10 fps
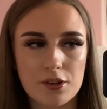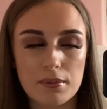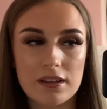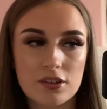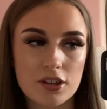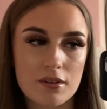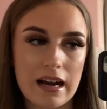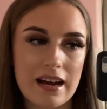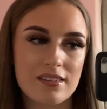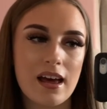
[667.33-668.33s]
please could you
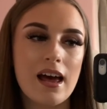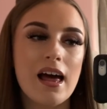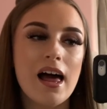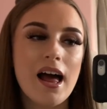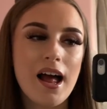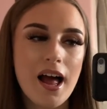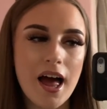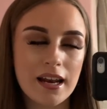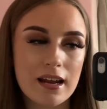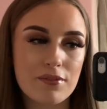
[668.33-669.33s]
guys
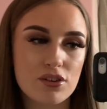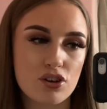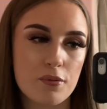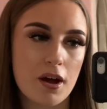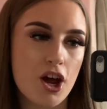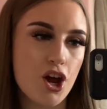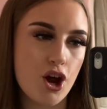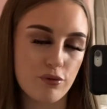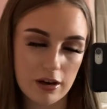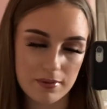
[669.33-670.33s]
leave some
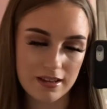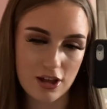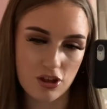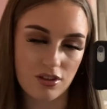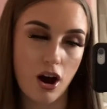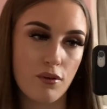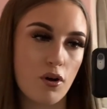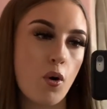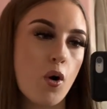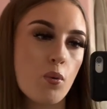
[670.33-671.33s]
recommendations of
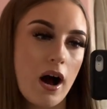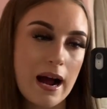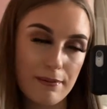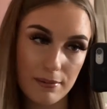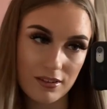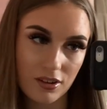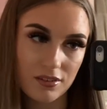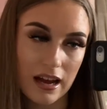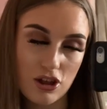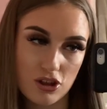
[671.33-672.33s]
what eyebrow
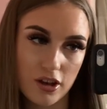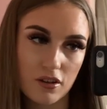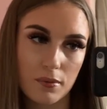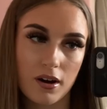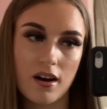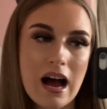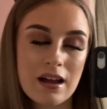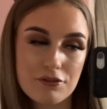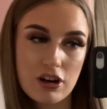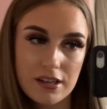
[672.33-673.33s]
pencils I should use because I
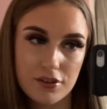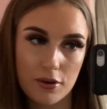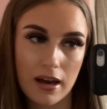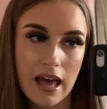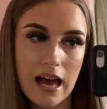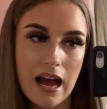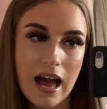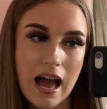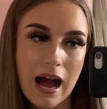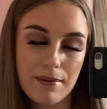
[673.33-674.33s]
have tried a few
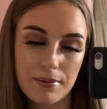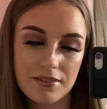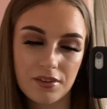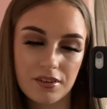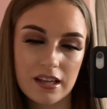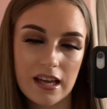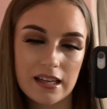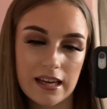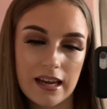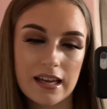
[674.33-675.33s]
eyebrow pencils
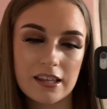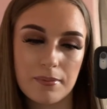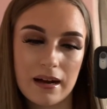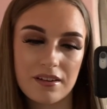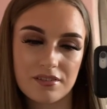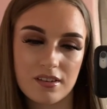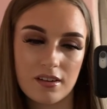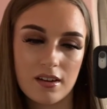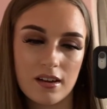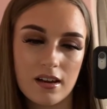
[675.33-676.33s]
like in the past
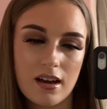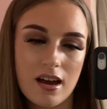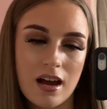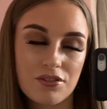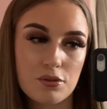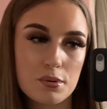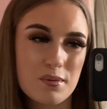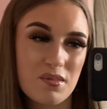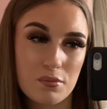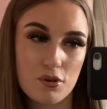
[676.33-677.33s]
and some of
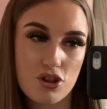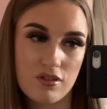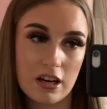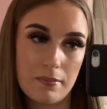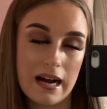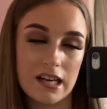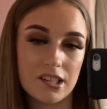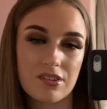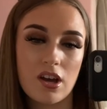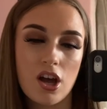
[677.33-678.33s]
them smudged really
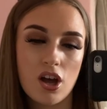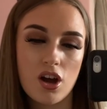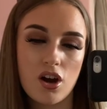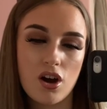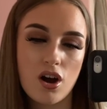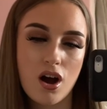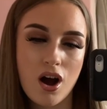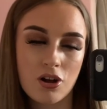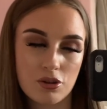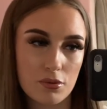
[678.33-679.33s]
bad
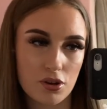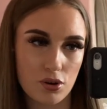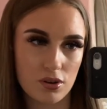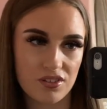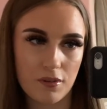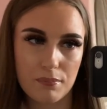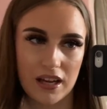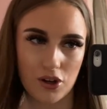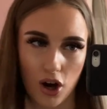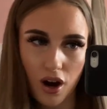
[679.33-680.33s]
or some of the colours have
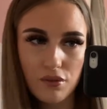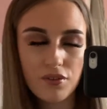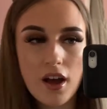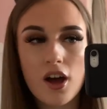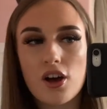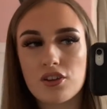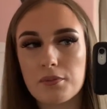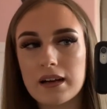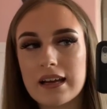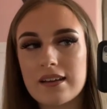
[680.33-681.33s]
been off so
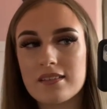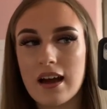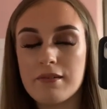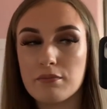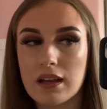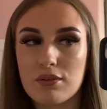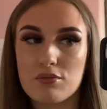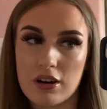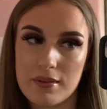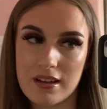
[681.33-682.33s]
please um, leave some
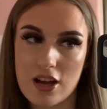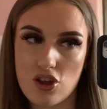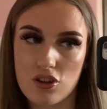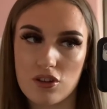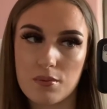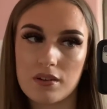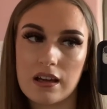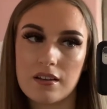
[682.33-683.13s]
recommendations because